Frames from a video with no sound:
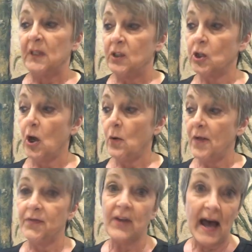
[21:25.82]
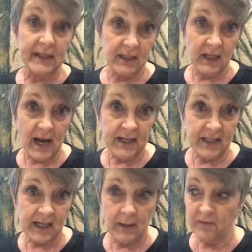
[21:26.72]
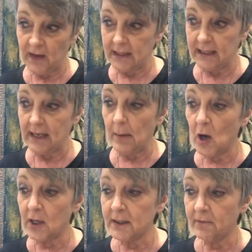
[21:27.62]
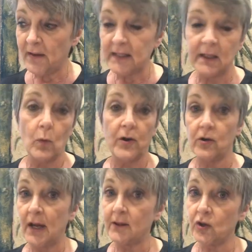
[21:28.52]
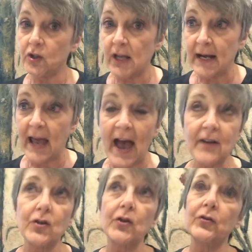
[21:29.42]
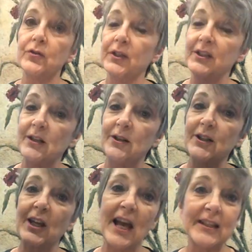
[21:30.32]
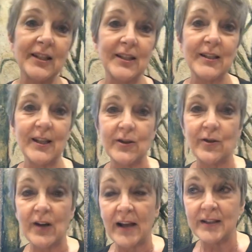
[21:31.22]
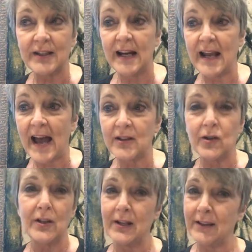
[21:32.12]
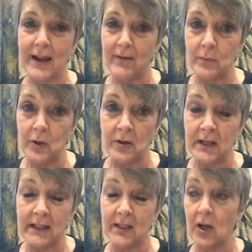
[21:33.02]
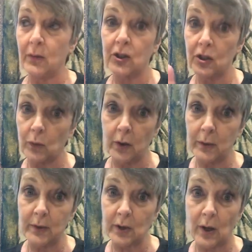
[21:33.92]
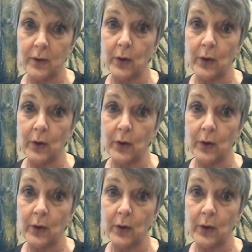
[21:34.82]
So that's the kind of thing I'm facing. I'm also facing whether or not they're a state actor. There's a series of cases that says they're not state actors and yet they have immunity. So it's just really bizarre.